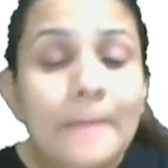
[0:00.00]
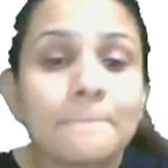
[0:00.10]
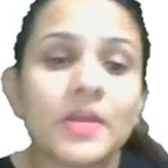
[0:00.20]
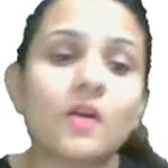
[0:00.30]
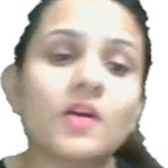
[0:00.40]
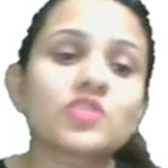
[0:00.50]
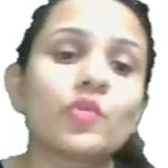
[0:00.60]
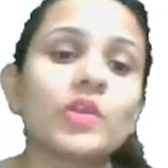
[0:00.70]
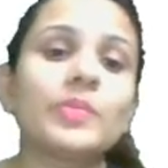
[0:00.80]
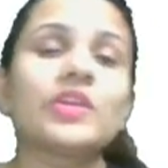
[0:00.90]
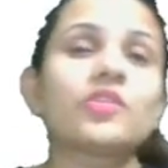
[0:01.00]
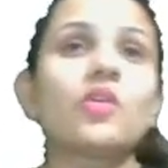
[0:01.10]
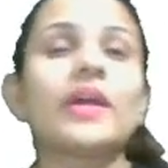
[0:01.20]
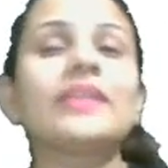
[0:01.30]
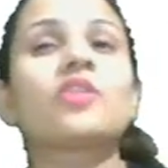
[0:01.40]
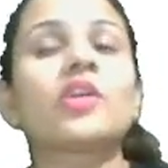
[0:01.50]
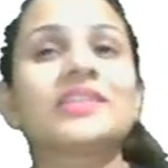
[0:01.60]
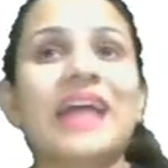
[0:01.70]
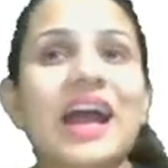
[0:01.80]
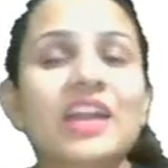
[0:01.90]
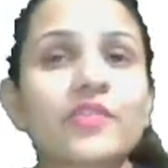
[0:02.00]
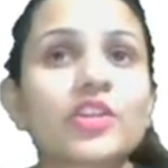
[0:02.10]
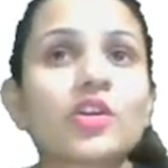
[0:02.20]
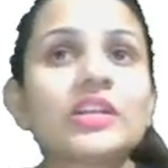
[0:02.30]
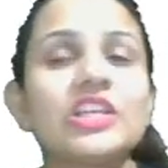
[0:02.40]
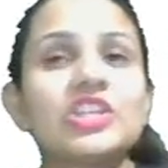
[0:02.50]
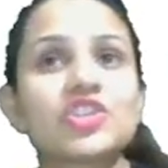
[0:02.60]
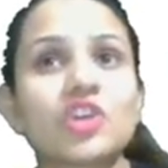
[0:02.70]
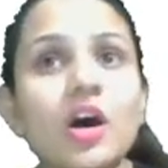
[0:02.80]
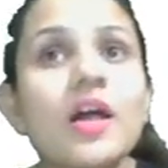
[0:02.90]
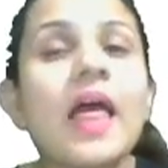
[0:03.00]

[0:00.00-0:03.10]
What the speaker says: because you will be in contact with your teacher,